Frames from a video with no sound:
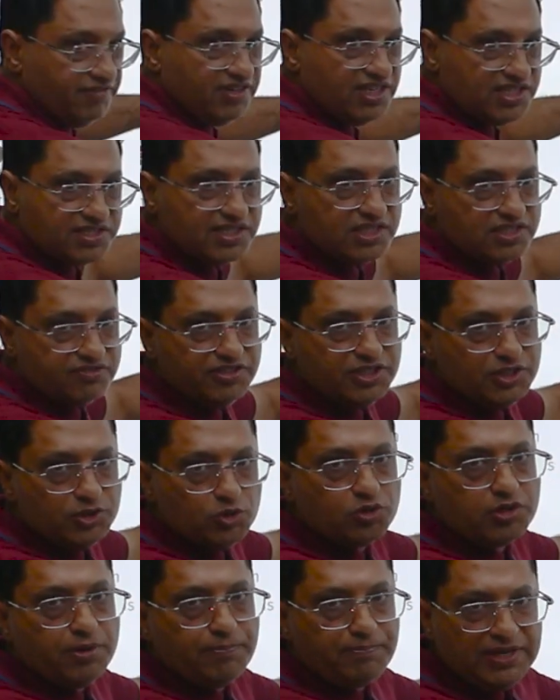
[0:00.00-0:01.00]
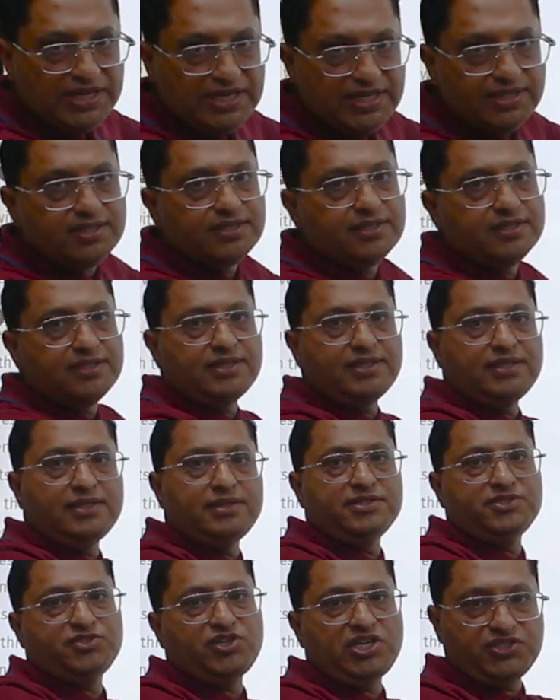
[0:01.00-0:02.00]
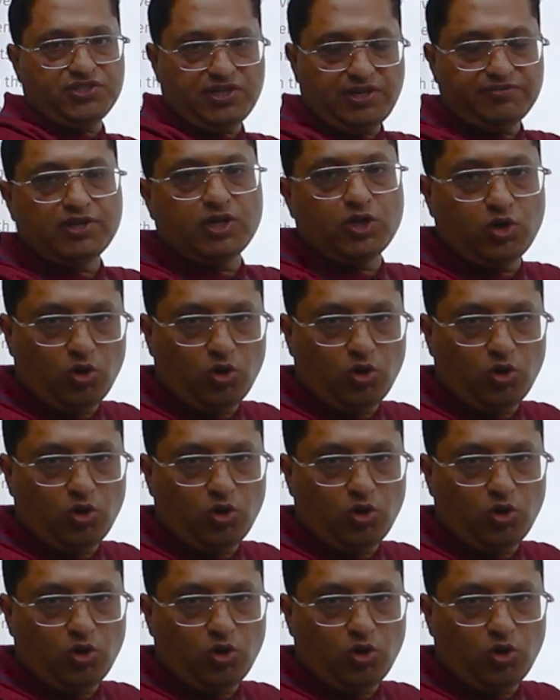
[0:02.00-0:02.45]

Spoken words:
will discuss with you complete structure of the